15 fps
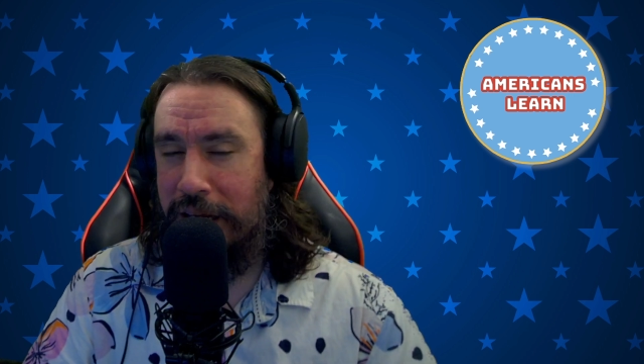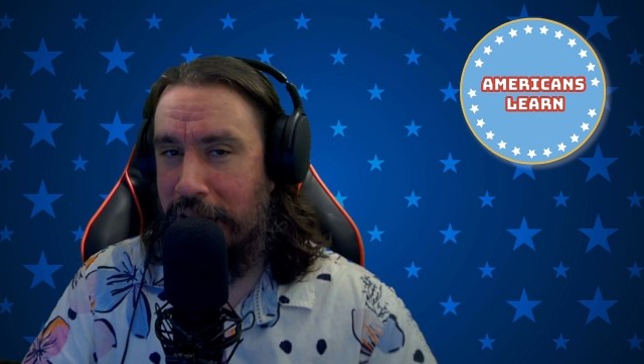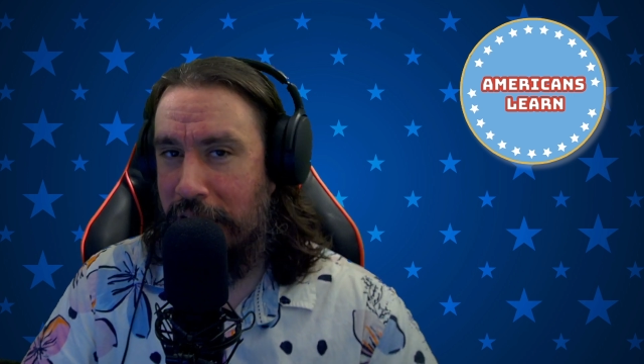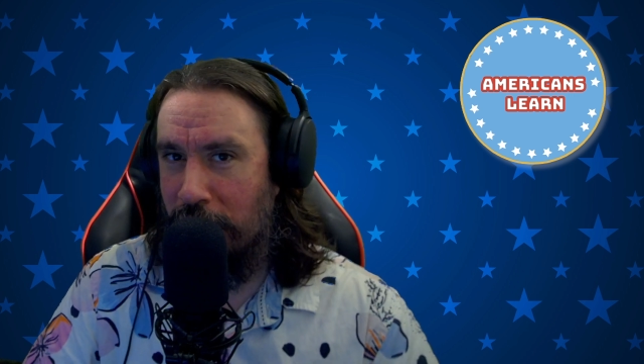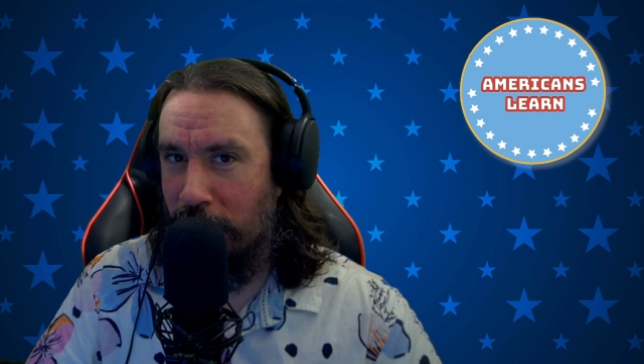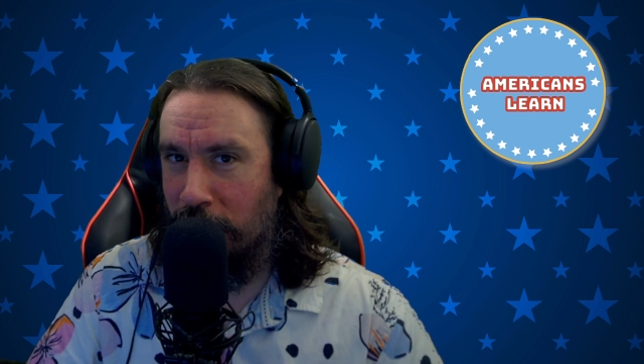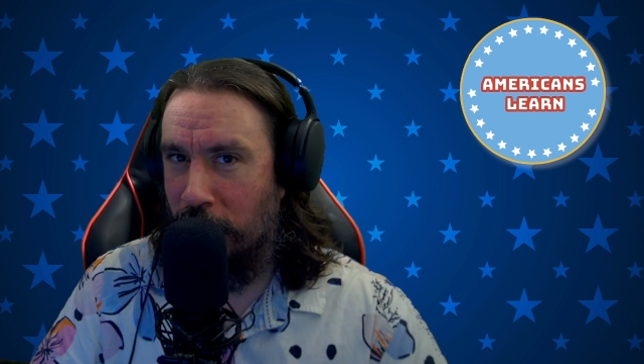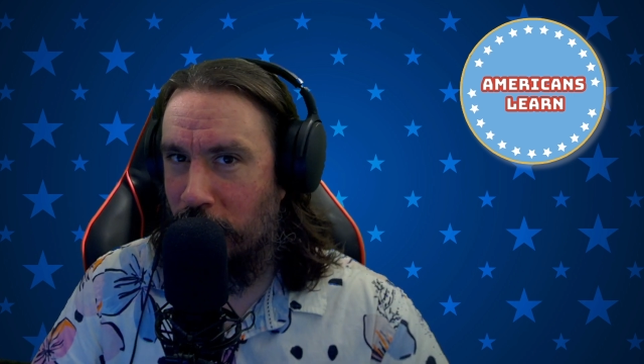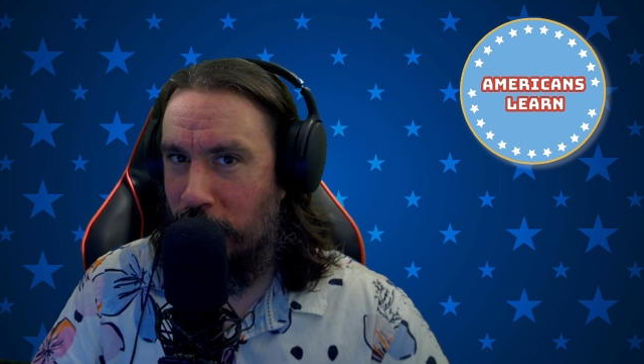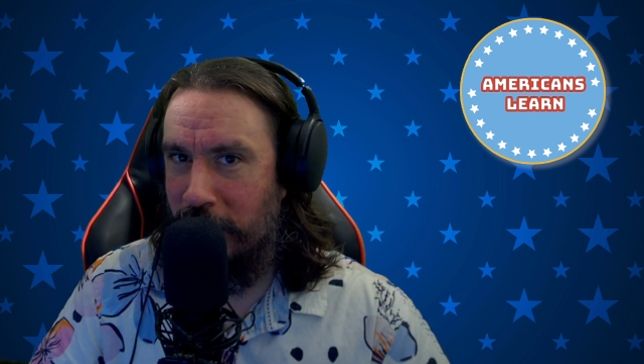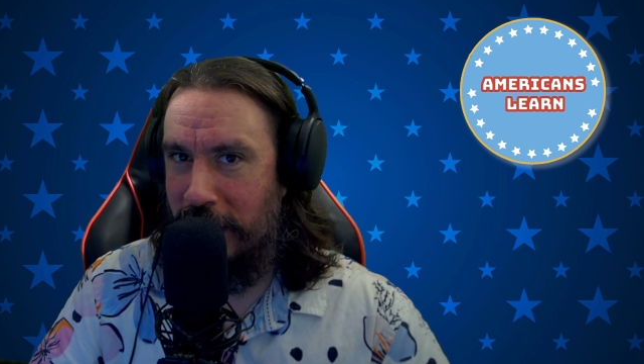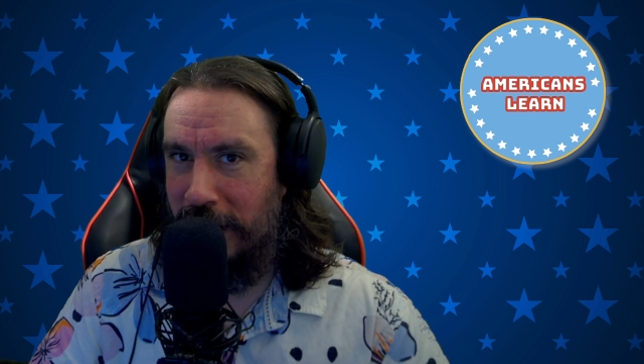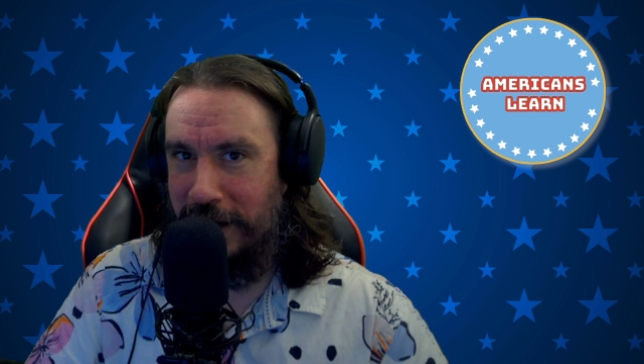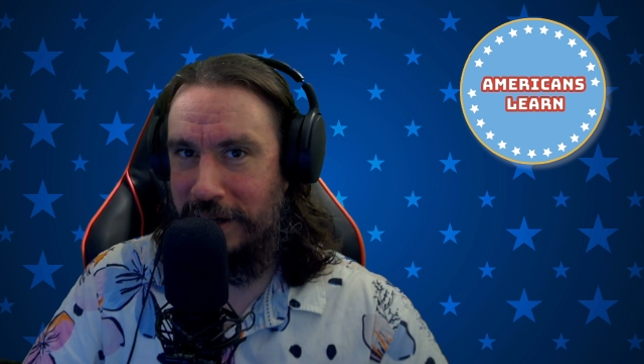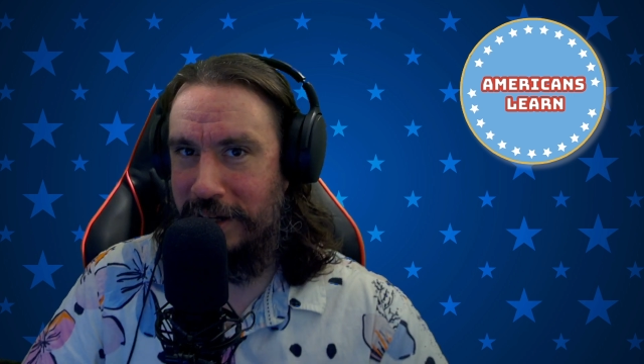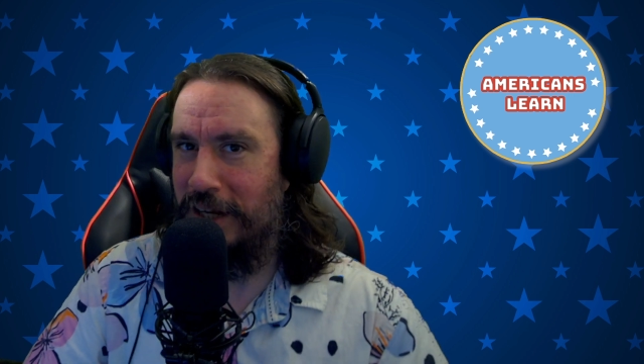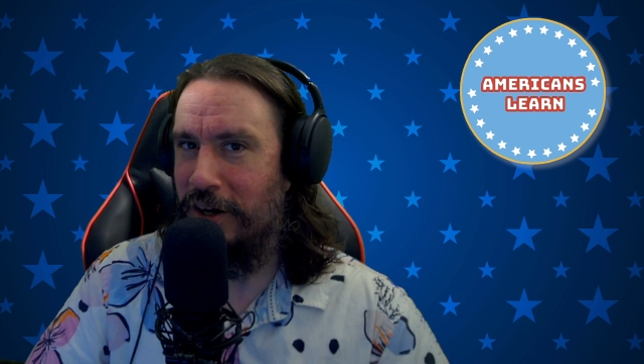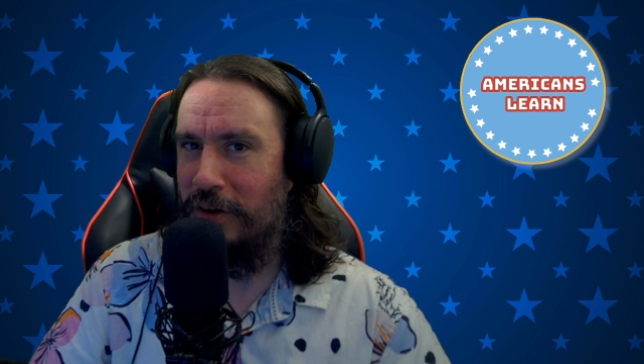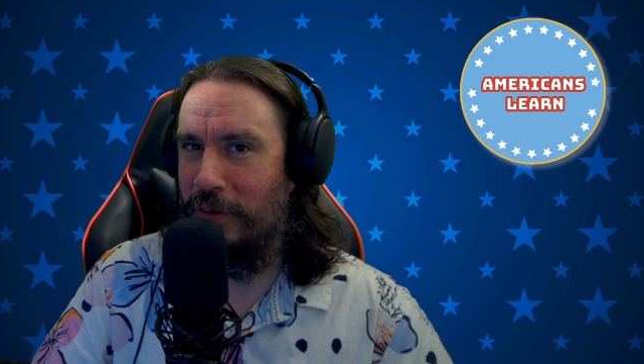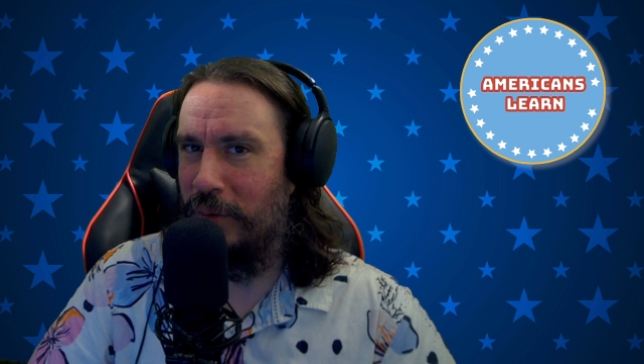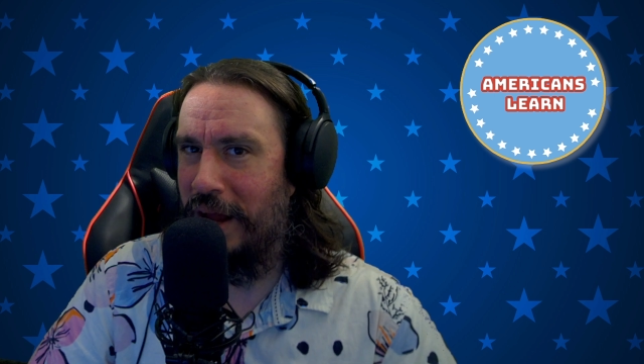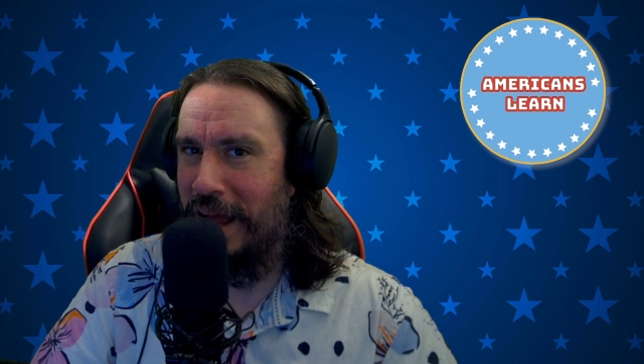get our learn on
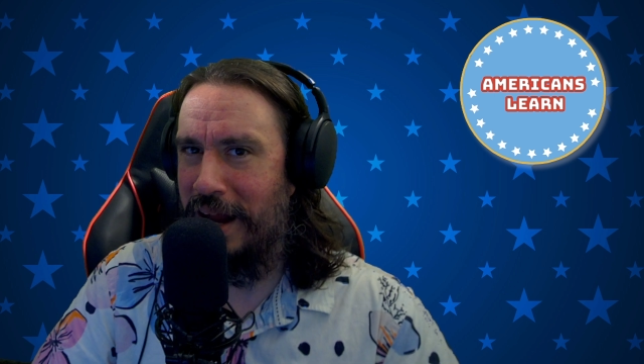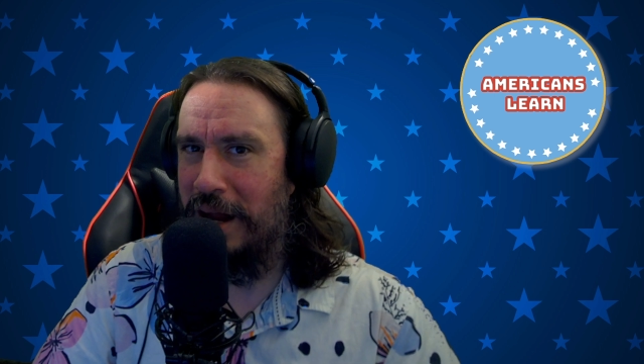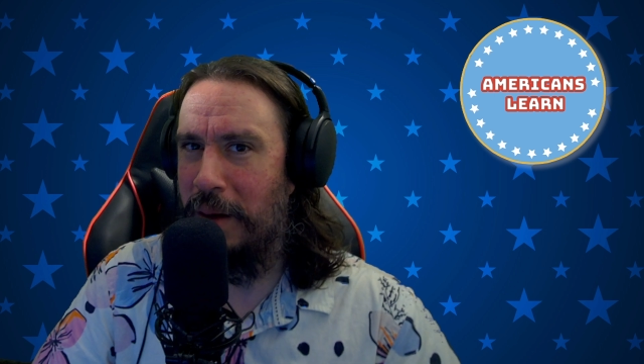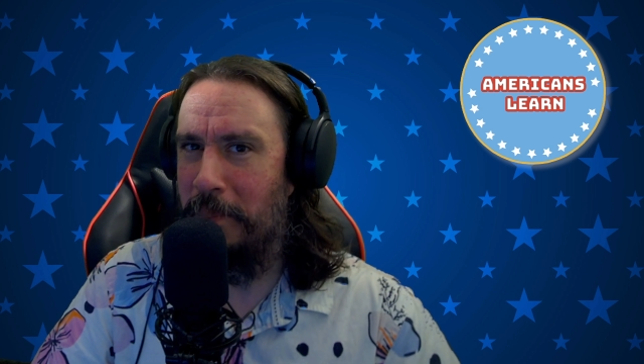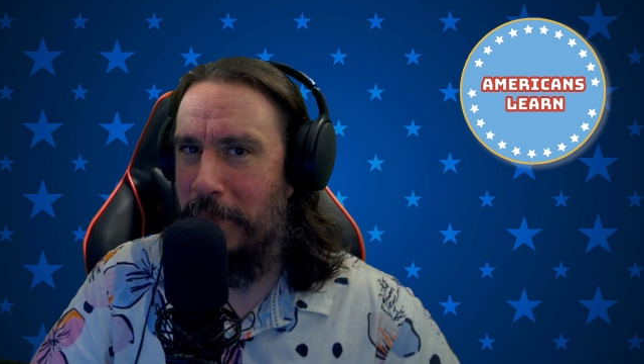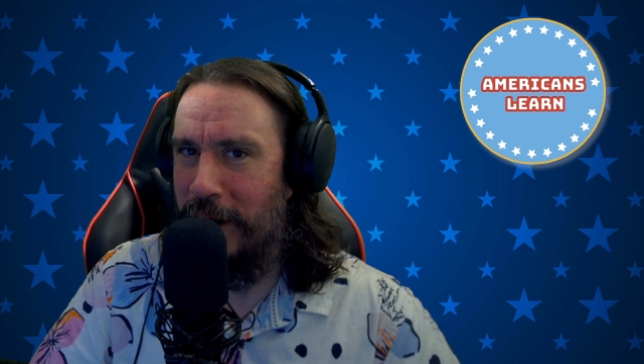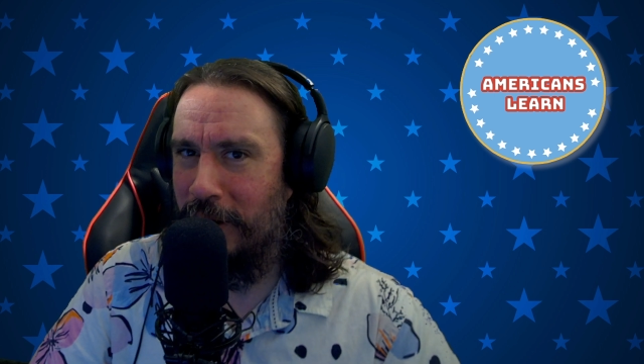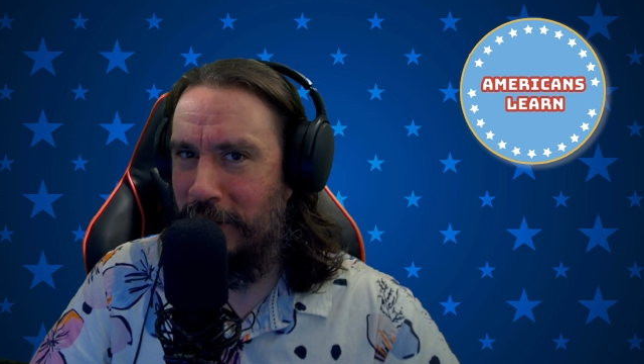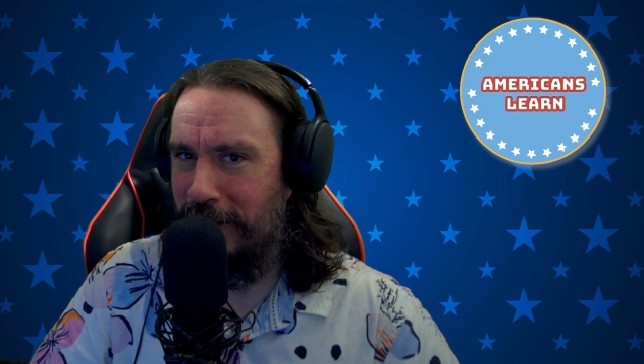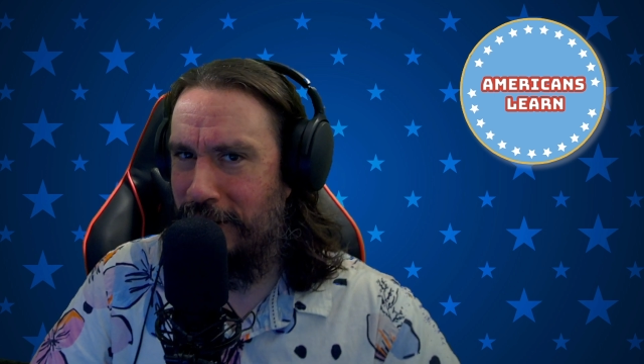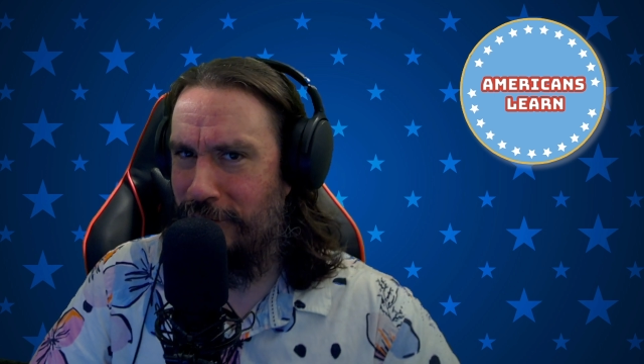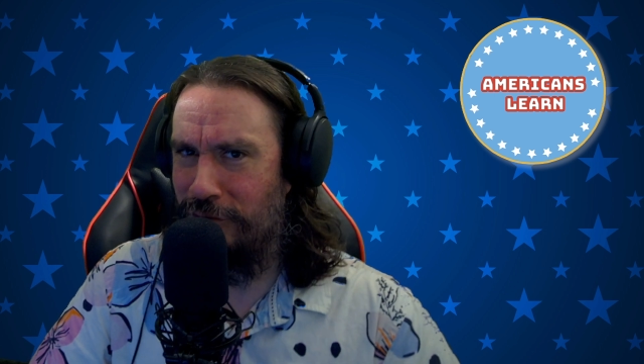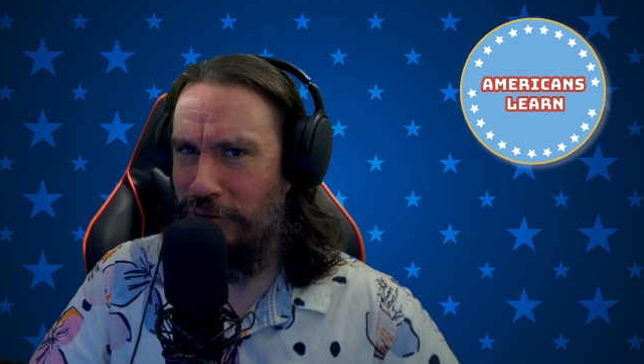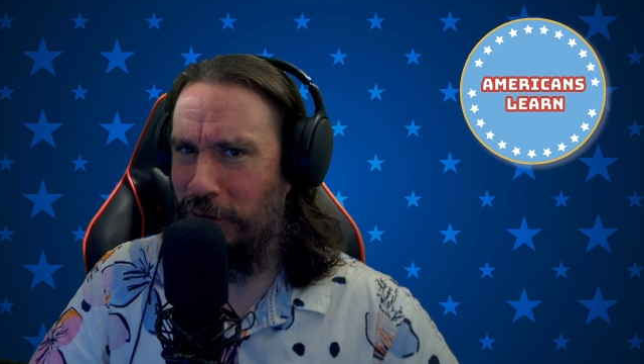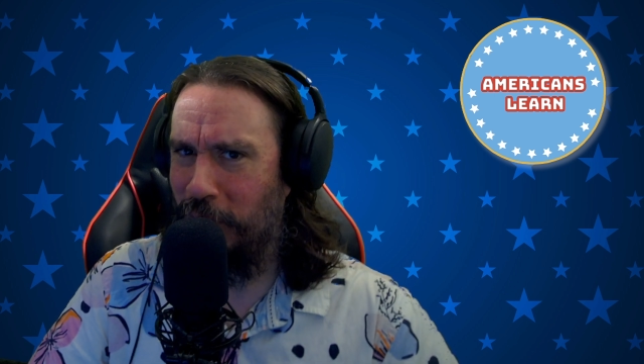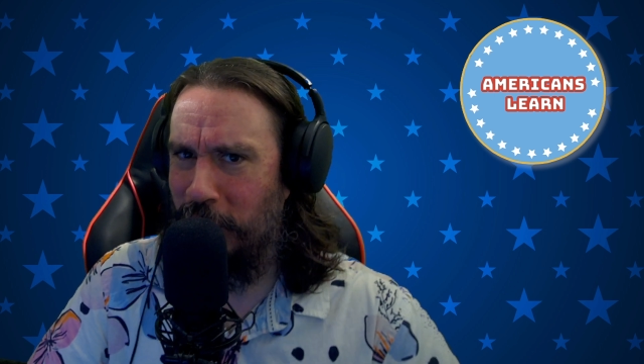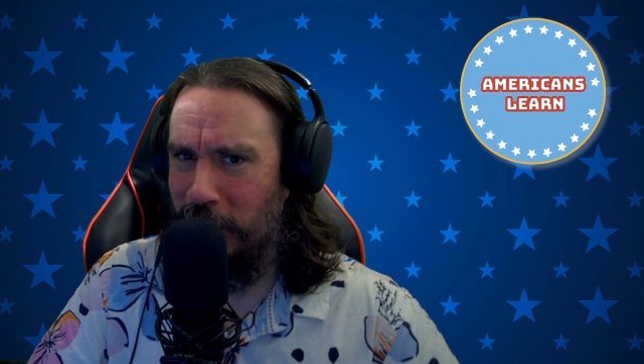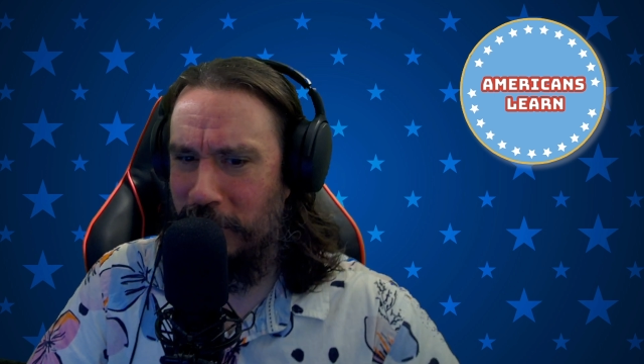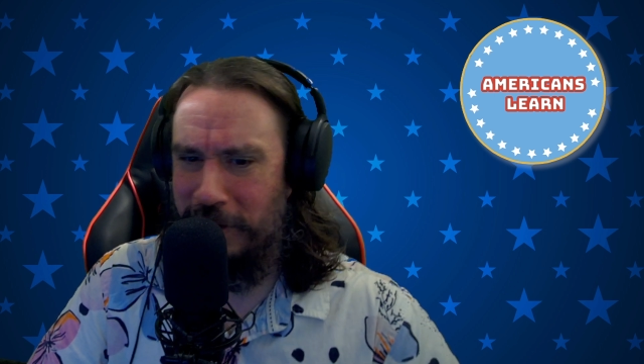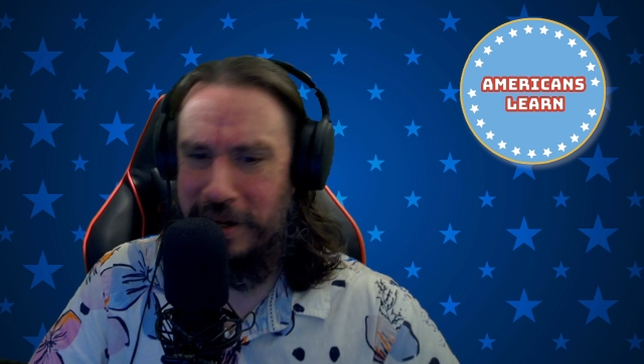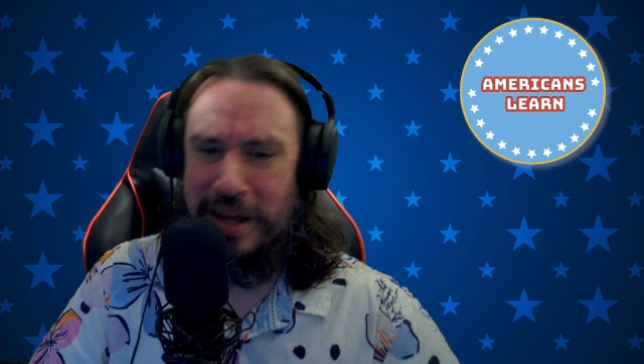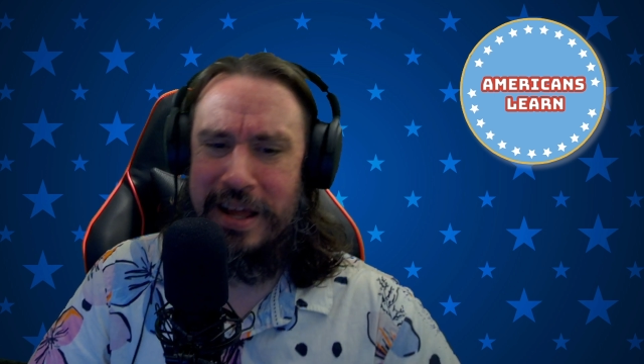here at Americans
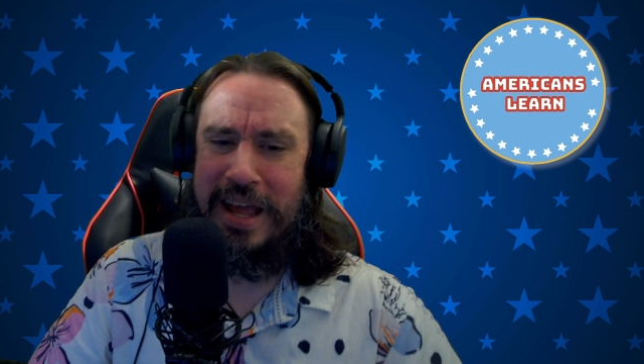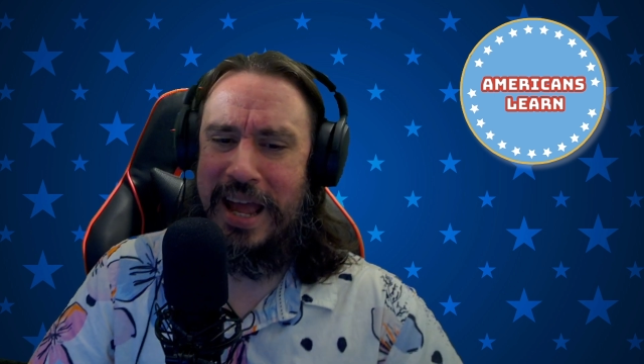Learn.